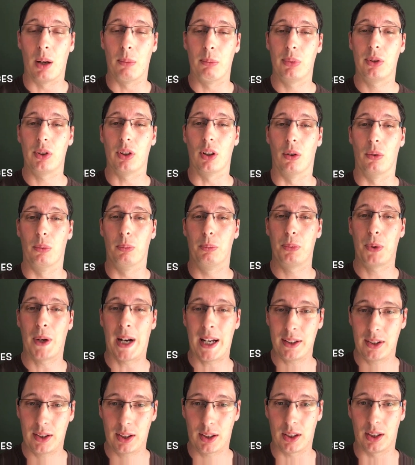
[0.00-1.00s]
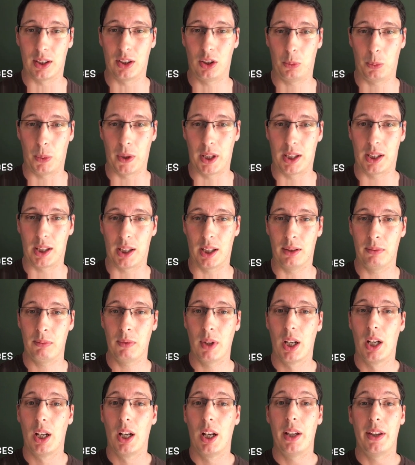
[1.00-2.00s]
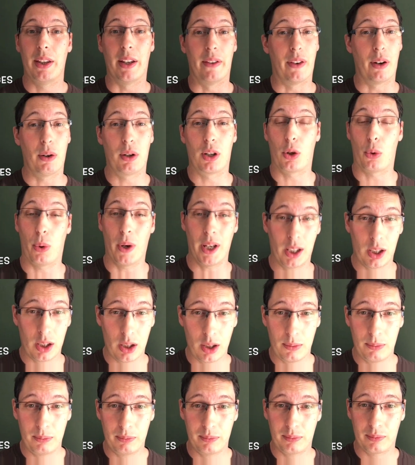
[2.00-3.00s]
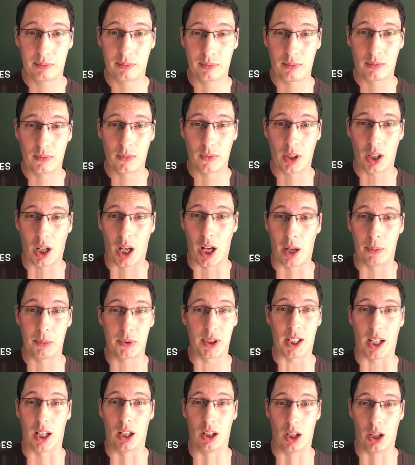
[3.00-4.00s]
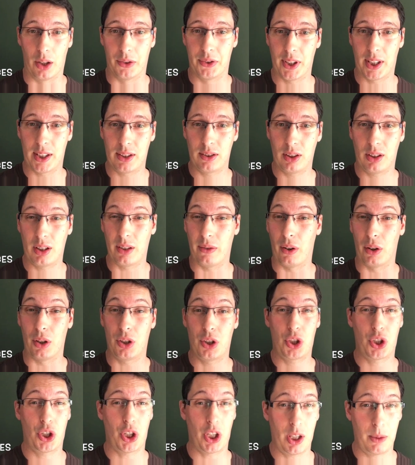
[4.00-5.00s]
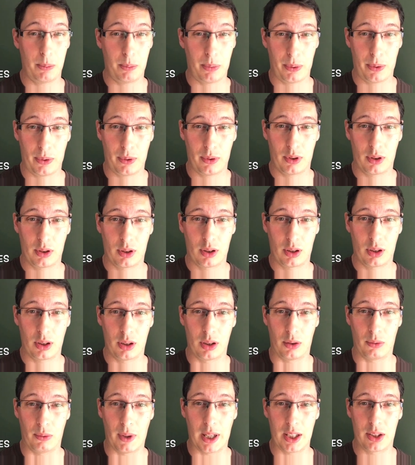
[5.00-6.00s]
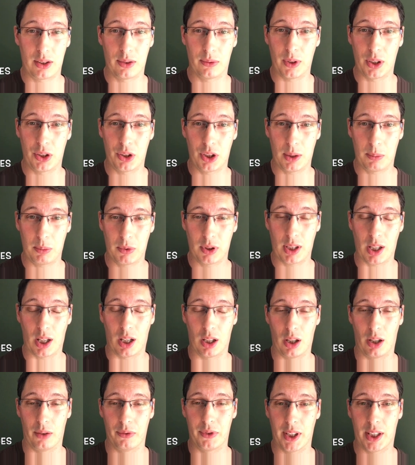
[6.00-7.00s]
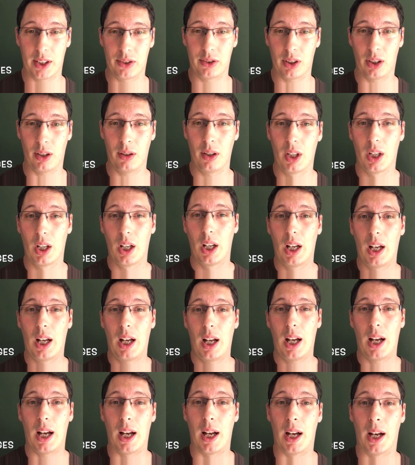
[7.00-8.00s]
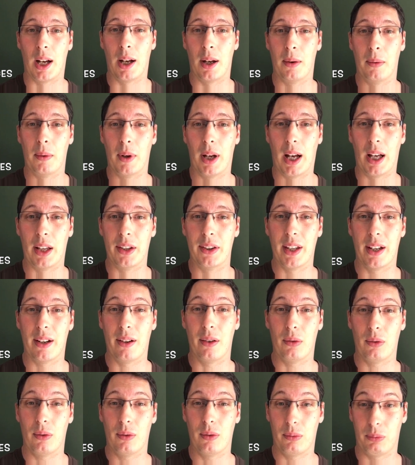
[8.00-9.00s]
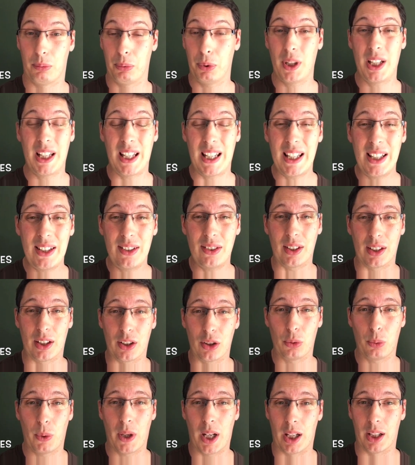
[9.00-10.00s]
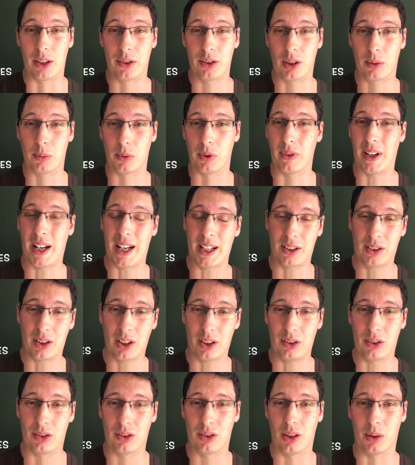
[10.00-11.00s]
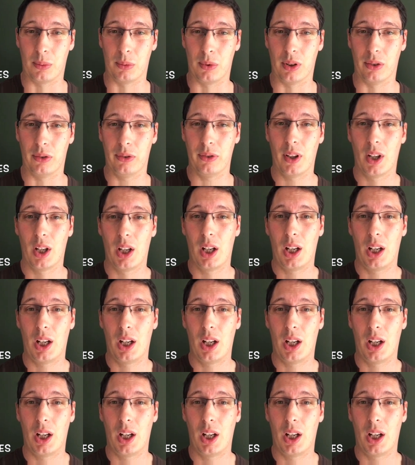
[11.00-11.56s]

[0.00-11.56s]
So practically speaking, they're very quick to get a lot of data. They're very cheap, relatively cheap to get a lot of data. and they're pretty easy as well in terms of access, in terms of